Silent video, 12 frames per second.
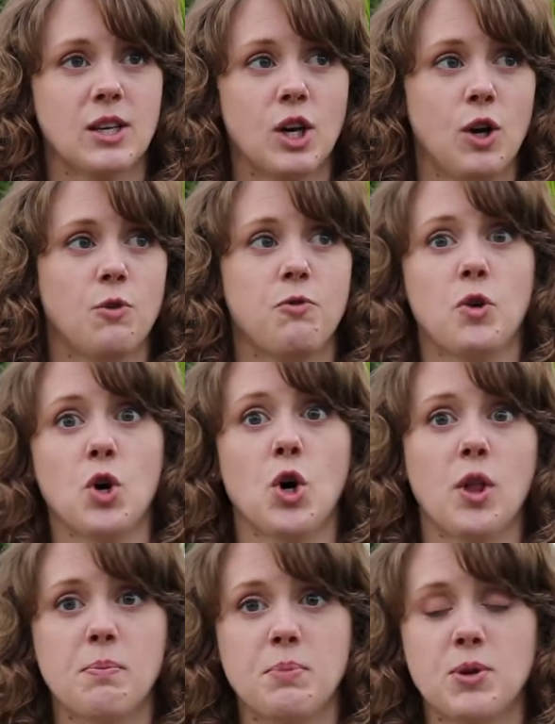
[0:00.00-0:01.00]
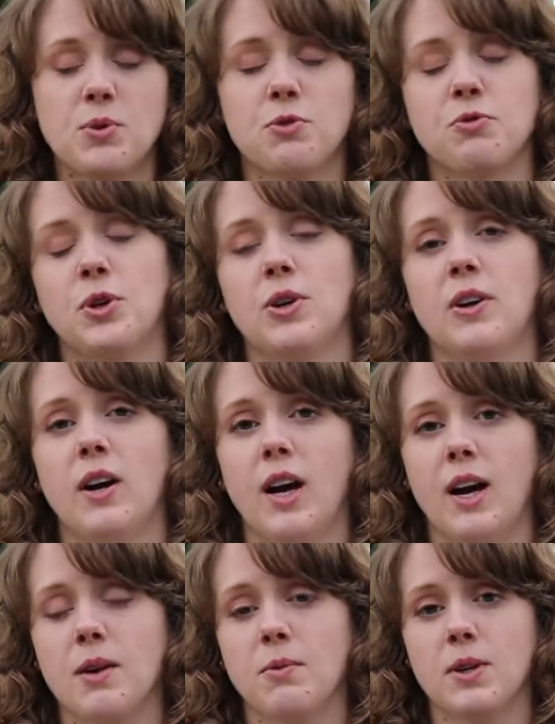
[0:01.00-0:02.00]
full and beautiful,
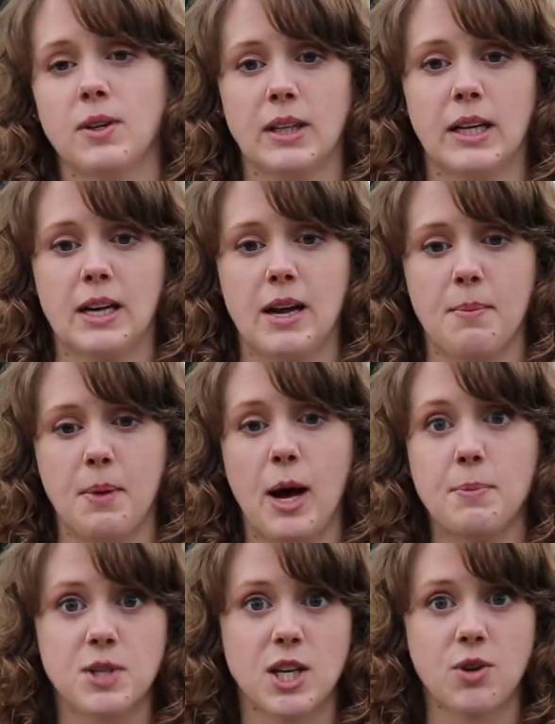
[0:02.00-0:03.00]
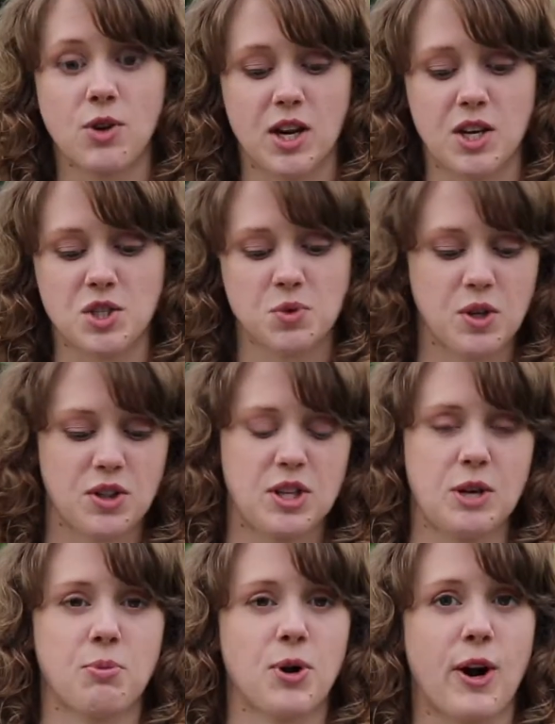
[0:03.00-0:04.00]
I will update you guys with
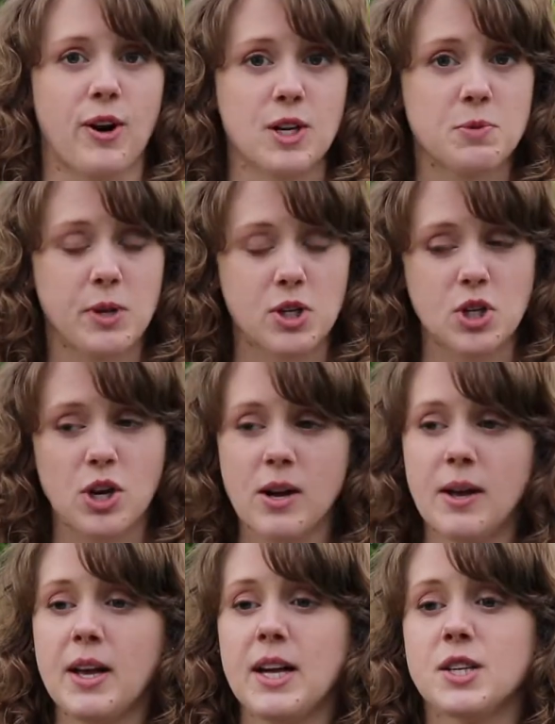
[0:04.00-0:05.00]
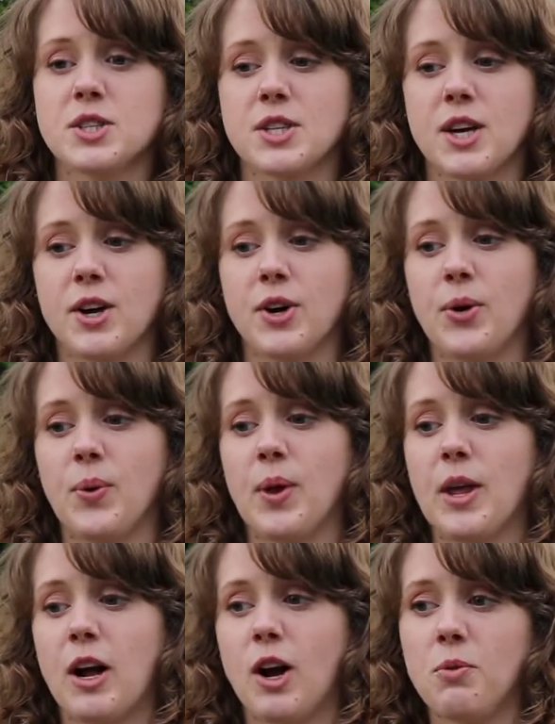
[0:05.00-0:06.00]
the progress picture. So
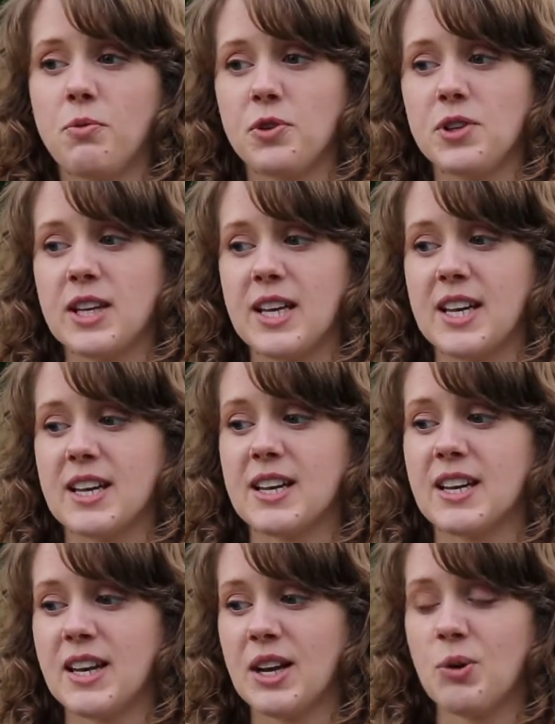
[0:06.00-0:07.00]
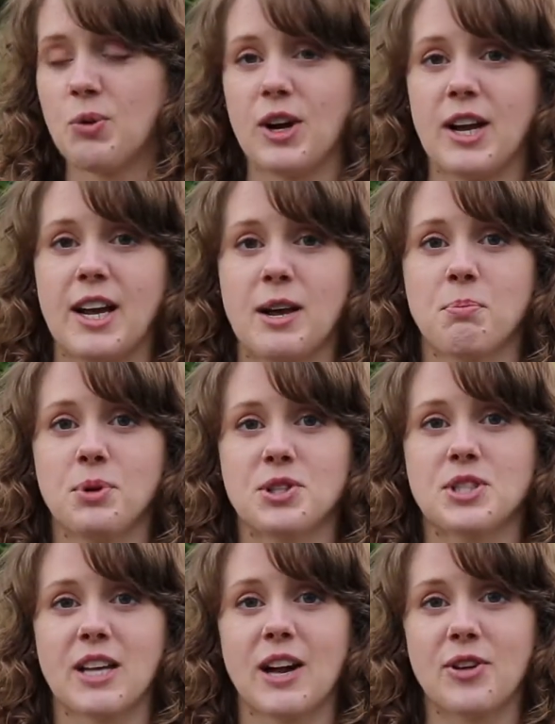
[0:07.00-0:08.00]
hopefully what I put
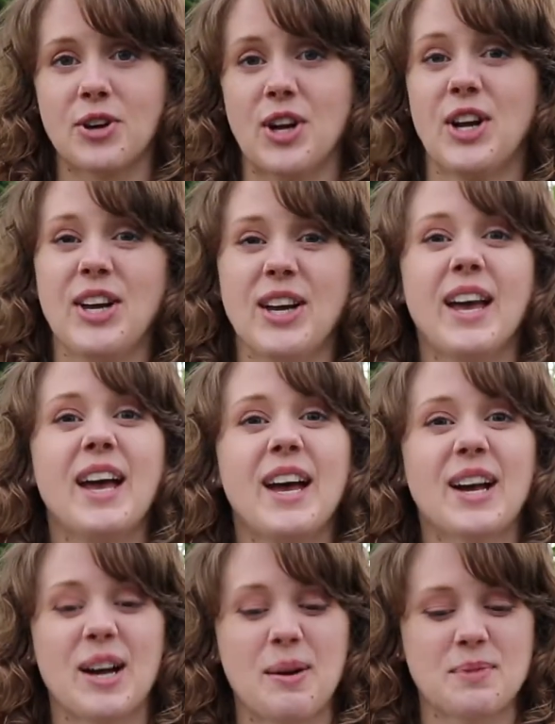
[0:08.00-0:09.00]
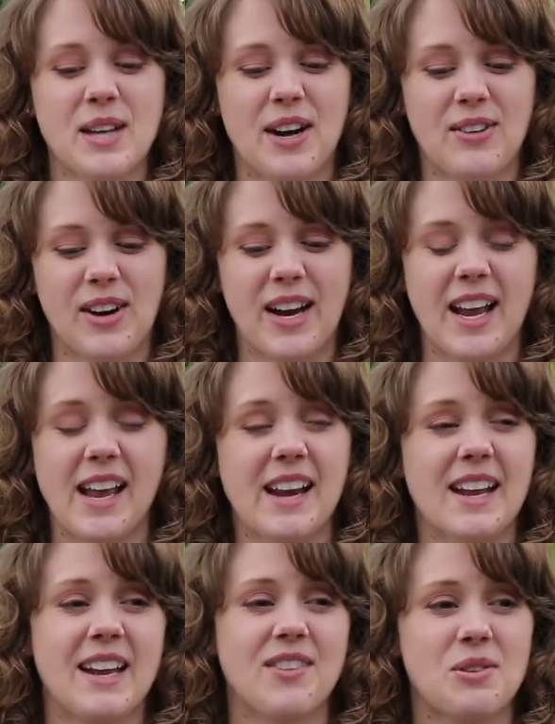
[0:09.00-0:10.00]
together comes out right.
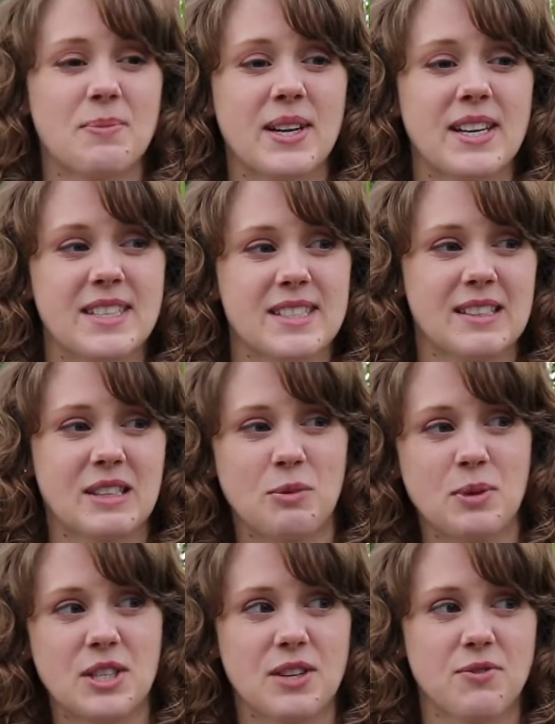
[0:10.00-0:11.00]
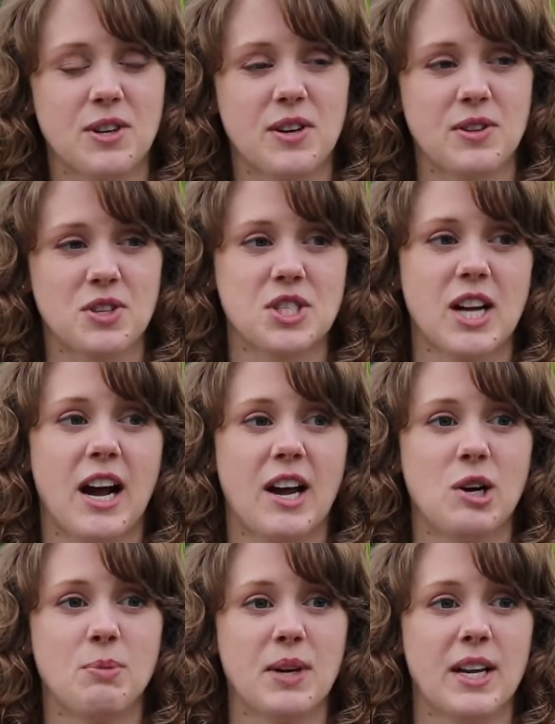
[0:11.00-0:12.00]
Everybody's a little bit different in their
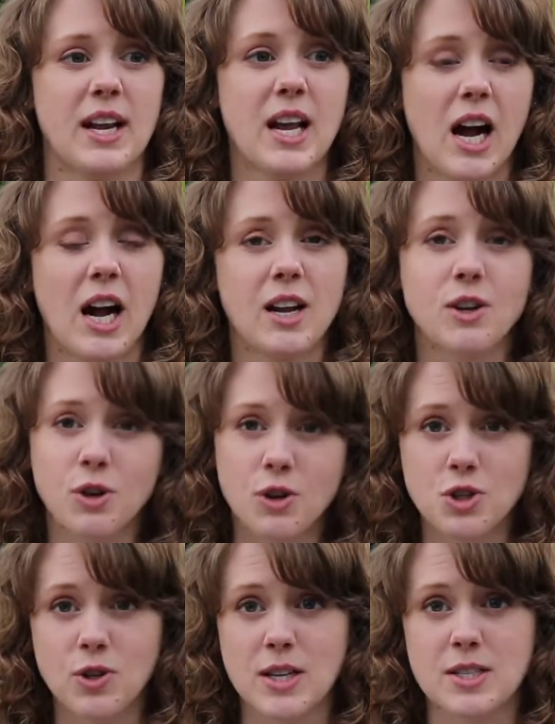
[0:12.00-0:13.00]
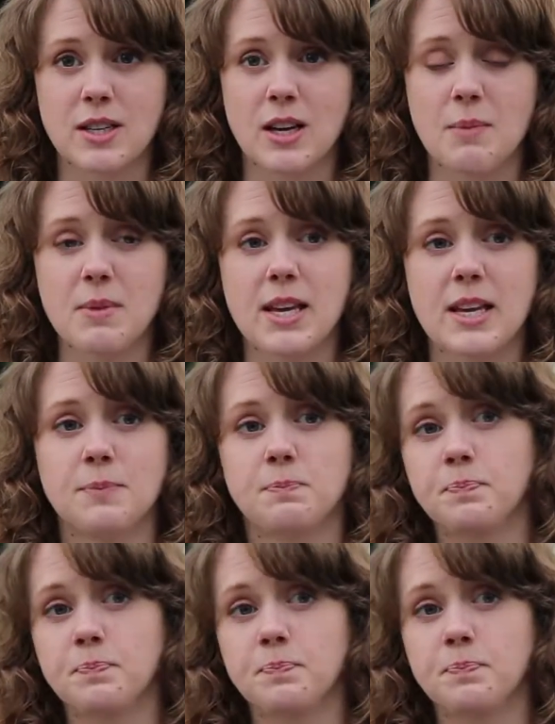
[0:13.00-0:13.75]
style, but I encourage you guys to come in